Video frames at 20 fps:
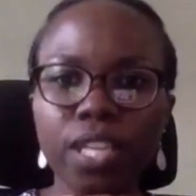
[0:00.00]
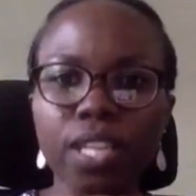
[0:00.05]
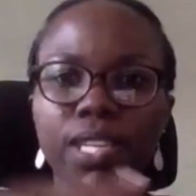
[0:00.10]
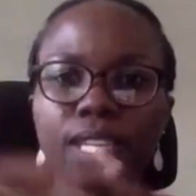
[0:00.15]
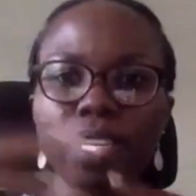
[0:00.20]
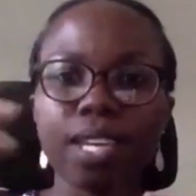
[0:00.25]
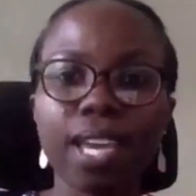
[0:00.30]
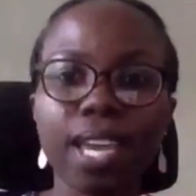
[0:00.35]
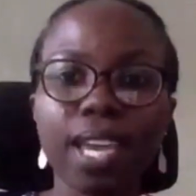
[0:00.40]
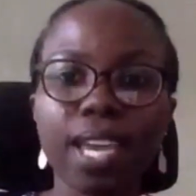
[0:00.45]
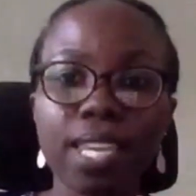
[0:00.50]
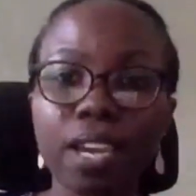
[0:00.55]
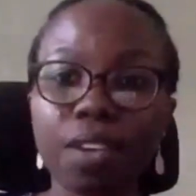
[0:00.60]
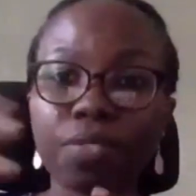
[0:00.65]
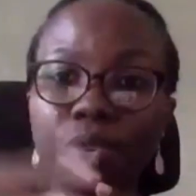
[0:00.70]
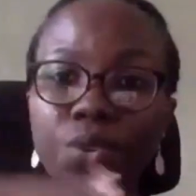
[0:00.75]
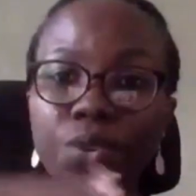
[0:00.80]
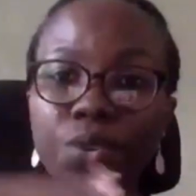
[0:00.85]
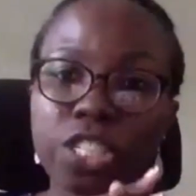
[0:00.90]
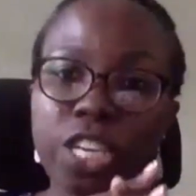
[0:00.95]
a near
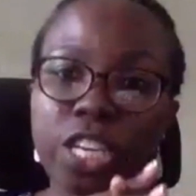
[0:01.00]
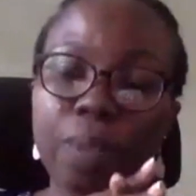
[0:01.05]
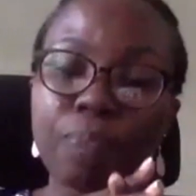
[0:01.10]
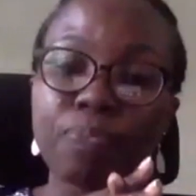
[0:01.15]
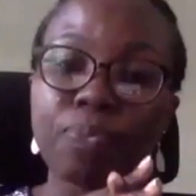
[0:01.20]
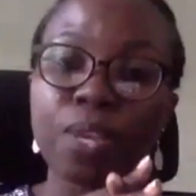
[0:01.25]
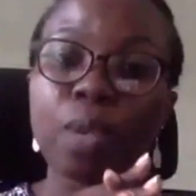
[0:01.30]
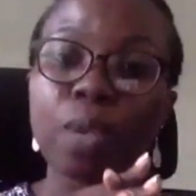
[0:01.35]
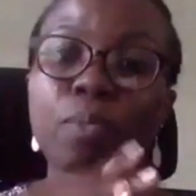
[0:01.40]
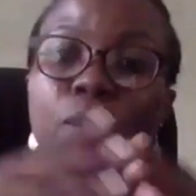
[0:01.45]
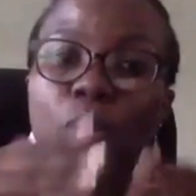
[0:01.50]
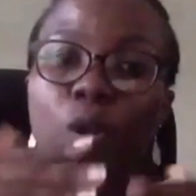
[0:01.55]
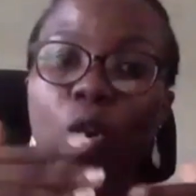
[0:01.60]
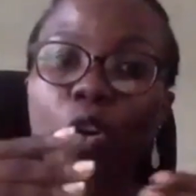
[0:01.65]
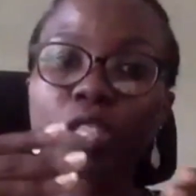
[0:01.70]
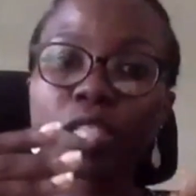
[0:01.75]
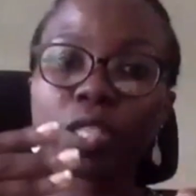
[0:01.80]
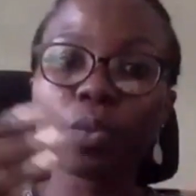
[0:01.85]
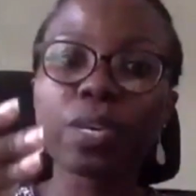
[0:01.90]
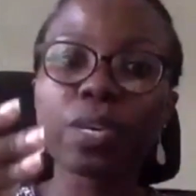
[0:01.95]
future because
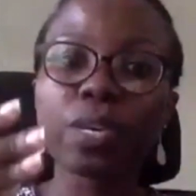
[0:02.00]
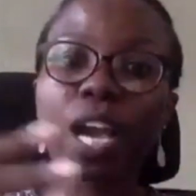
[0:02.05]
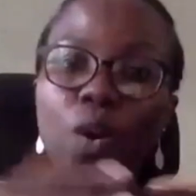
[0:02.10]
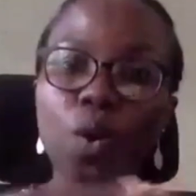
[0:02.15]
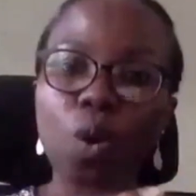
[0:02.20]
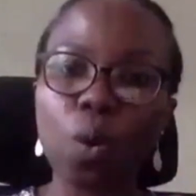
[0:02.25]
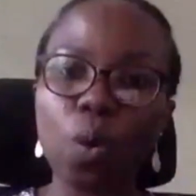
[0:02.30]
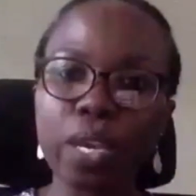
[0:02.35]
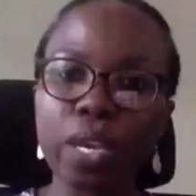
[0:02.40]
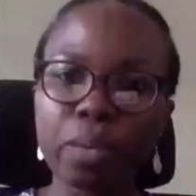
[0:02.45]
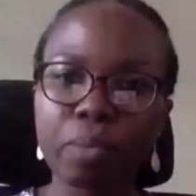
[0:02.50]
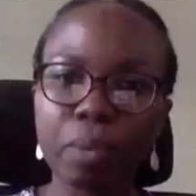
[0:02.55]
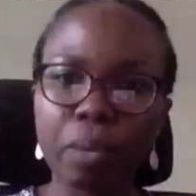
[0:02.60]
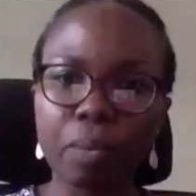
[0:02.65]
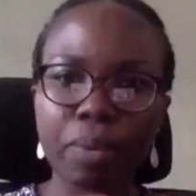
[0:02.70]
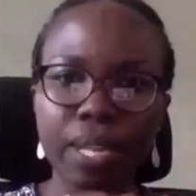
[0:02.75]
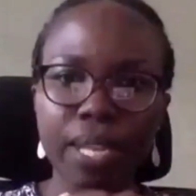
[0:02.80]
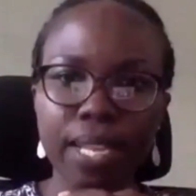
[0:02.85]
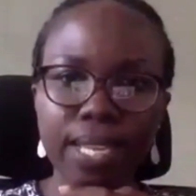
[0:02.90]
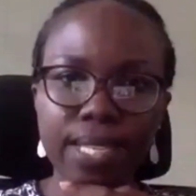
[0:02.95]
we are going
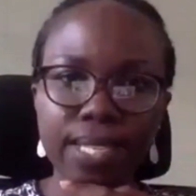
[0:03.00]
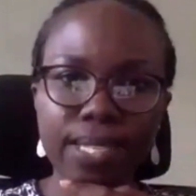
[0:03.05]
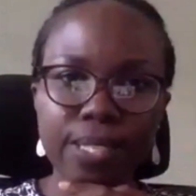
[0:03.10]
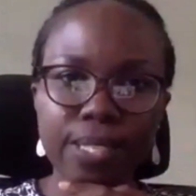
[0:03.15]
paperless.